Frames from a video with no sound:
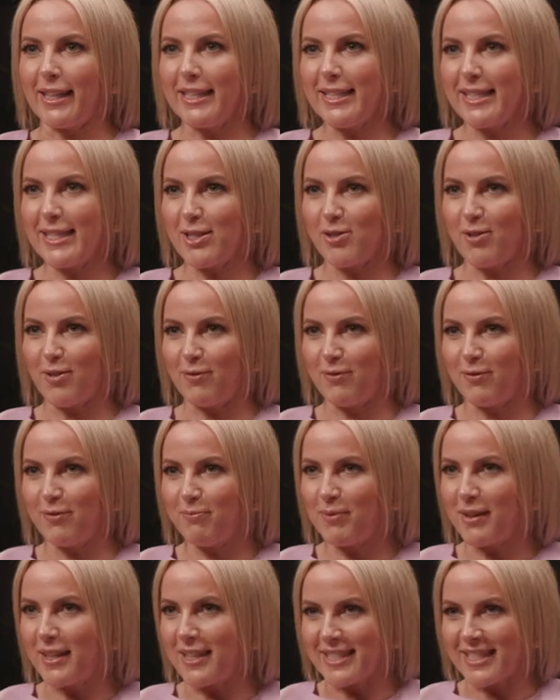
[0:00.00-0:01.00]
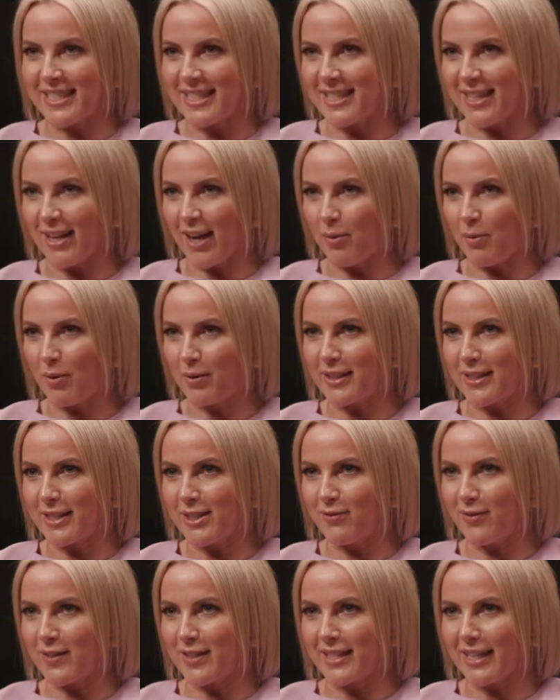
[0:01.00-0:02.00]
list of places that I wanted
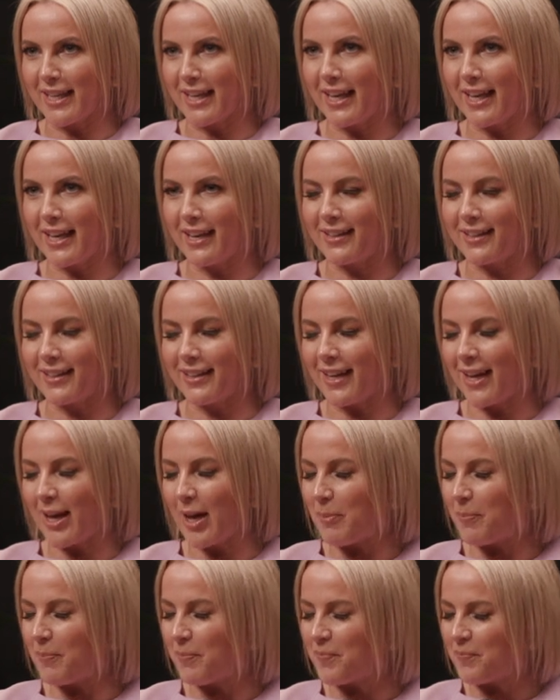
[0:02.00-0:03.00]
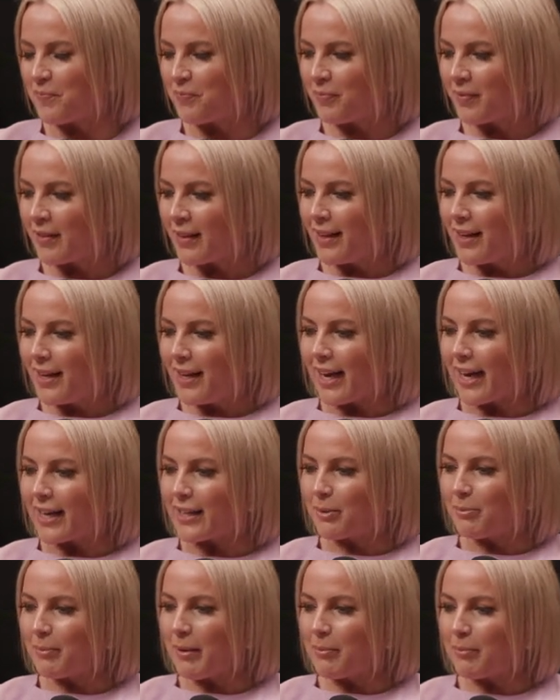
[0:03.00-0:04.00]
to visit. Yeah. And I
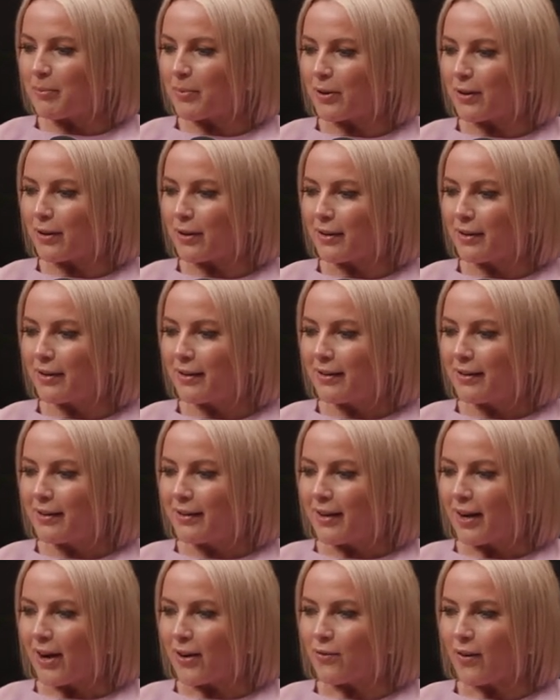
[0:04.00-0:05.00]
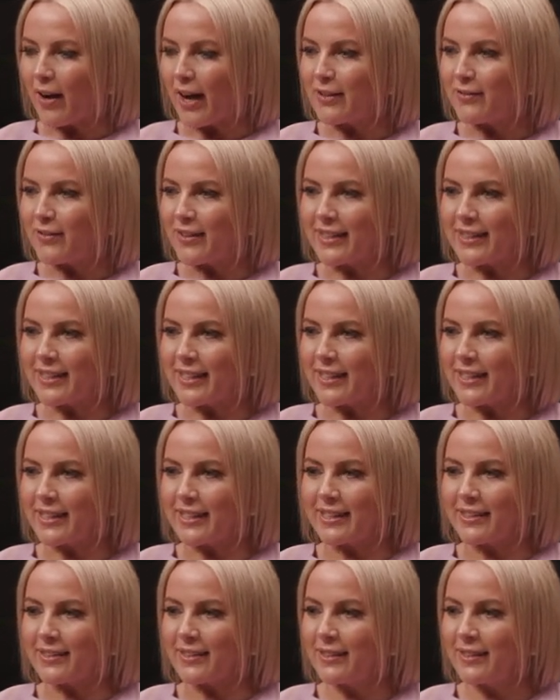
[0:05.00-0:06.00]
remember arriving
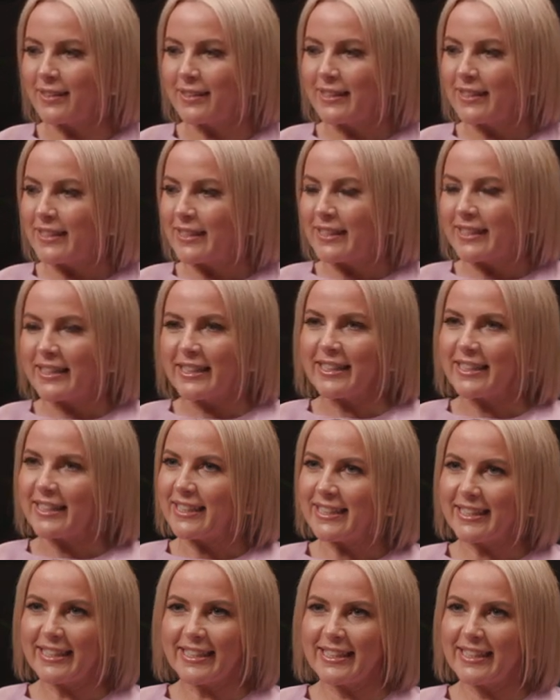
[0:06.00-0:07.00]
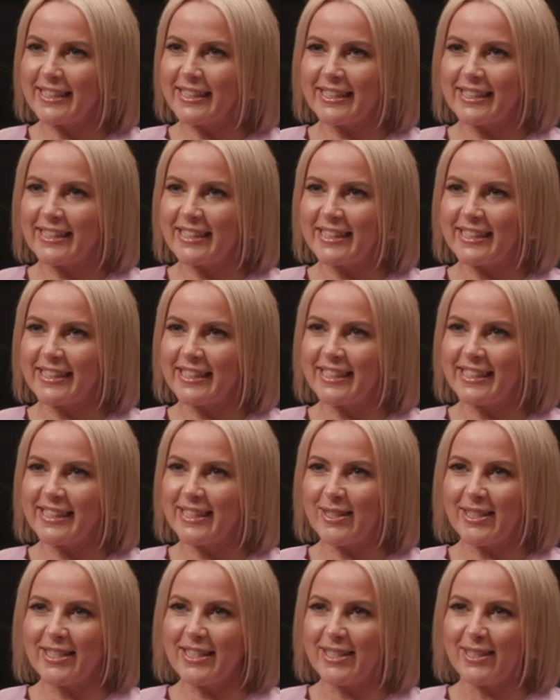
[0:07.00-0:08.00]
thinking, this
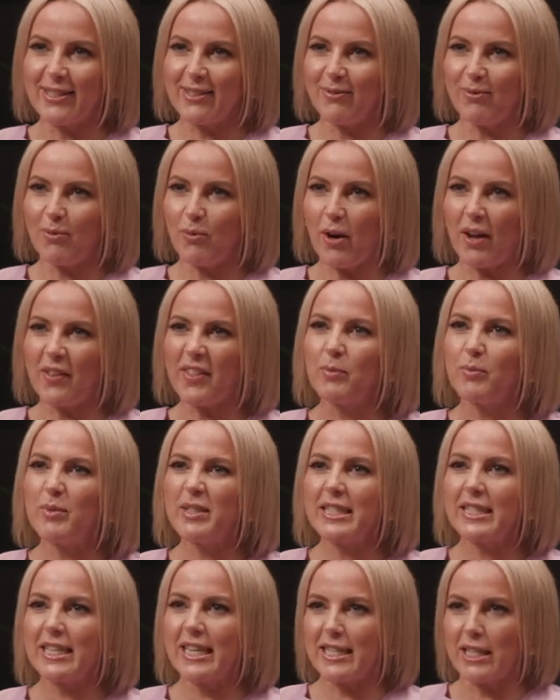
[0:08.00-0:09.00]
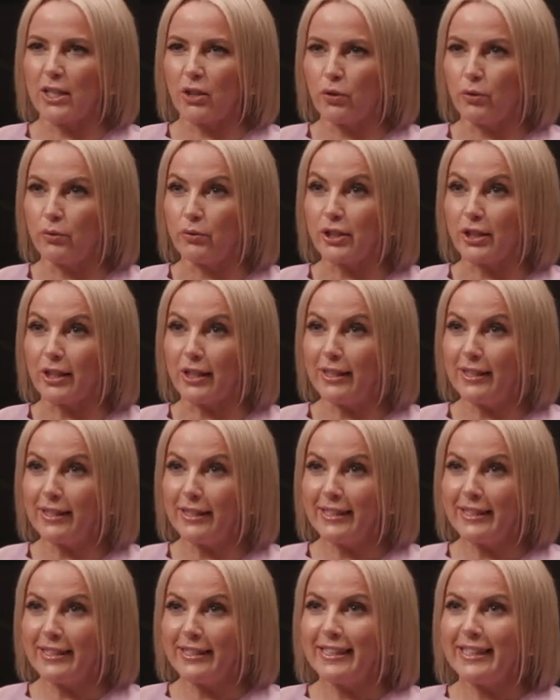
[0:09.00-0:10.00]
isn't what, I think we stayed in Kuta,
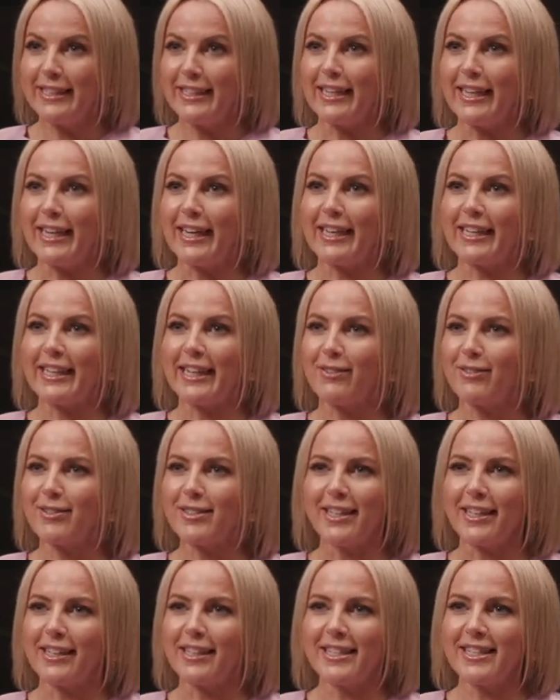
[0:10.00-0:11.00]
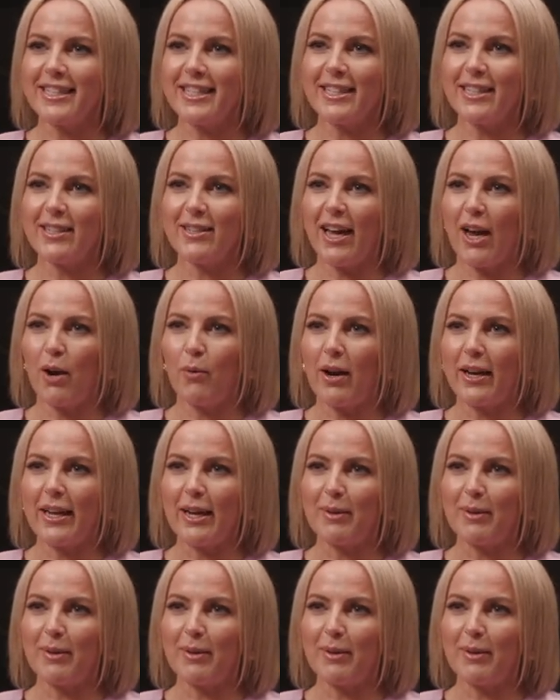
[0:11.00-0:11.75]
and I was like, this isn't how